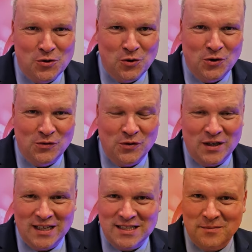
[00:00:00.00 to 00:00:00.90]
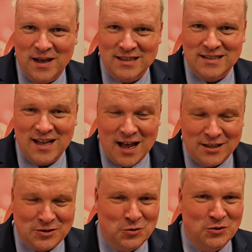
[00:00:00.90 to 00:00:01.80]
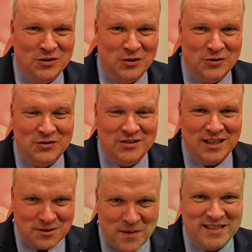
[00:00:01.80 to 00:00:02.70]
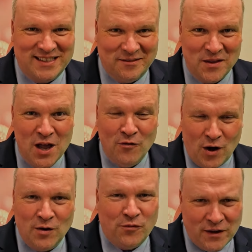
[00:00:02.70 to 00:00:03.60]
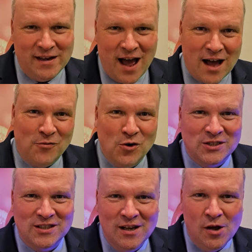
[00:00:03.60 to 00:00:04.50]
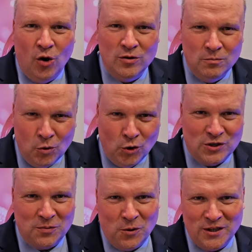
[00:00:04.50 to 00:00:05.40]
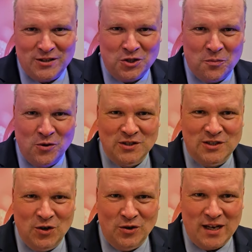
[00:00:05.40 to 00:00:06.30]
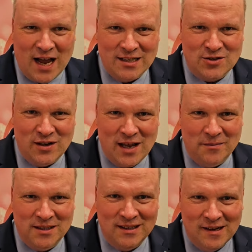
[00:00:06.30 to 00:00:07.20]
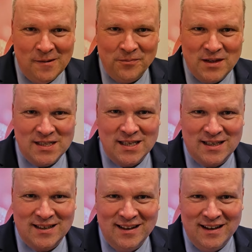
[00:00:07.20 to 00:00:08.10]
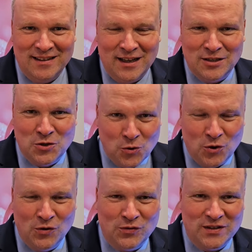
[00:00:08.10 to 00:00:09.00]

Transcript: Therefore, I express my hope that whoever comes after us continue to produce wise leaders who will guide us forward.